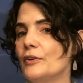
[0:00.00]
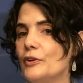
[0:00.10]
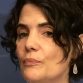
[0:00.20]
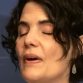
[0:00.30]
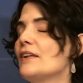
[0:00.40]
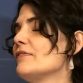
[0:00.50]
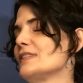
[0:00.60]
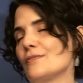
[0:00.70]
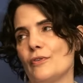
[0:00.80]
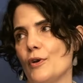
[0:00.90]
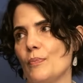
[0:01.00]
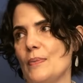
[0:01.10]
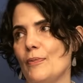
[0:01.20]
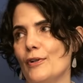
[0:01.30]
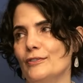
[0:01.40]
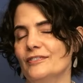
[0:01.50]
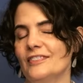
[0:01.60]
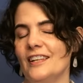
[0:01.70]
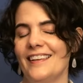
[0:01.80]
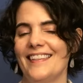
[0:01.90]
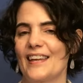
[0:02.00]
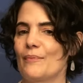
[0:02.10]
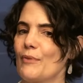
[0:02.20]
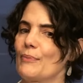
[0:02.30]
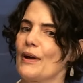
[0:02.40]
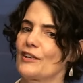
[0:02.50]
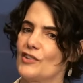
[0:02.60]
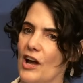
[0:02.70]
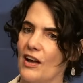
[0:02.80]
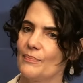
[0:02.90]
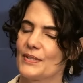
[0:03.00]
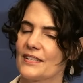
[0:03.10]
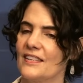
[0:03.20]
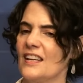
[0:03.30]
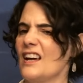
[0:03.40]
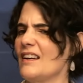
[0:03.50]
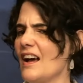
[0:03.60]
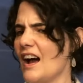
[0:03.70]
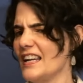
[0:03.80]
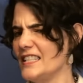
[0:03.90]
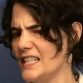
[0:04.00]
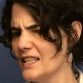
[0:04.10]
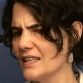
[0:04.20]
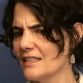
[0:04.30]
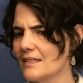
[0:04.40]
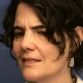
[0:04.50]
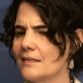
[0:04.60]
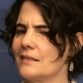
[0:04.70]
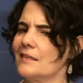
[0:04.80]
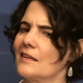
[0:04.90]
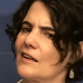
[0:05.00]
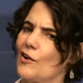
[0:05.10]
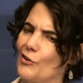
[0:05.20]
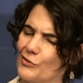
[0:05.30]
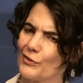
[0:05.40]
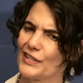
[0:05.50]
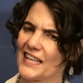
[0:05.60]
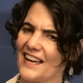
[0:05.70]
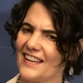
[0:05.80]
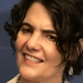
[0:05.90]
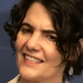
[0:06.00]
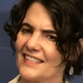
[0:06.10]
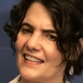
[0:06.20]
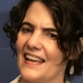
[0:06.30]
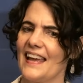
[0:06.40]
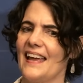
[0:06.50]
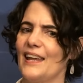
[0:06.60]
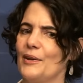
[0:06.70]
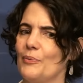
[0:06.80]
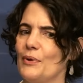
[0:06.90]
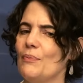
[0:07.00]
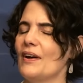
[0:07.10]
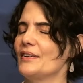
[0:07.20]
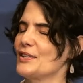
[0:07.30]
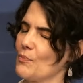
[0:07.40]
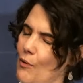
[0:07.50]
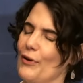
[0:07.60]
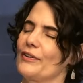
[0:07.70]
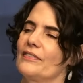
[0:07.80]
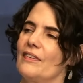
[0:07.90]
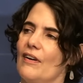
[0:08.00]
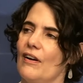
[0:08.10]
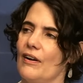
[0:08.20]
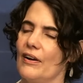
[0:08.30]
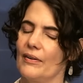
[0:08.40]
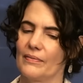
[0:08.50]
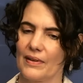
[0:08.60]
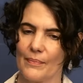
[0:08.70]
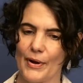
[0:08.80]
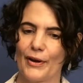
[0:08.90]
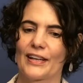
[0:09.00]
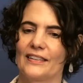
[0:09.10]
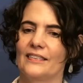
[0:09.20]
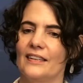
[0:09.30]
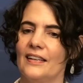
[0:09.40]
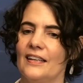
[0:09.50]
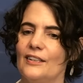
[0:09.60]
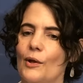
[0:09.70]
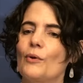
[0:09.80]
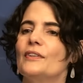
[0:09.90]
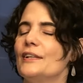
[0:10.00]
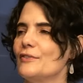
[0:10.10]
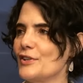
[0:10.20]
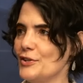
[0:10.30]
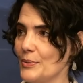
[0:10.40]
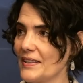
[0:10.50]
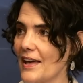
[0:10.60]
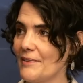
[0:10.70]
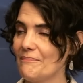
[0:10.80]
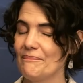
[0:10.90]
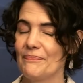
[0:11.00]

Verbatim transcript: good benefits for their people. They can bring back jobs, ideas, cultural ties, and we want to support our American local leaders in doing that.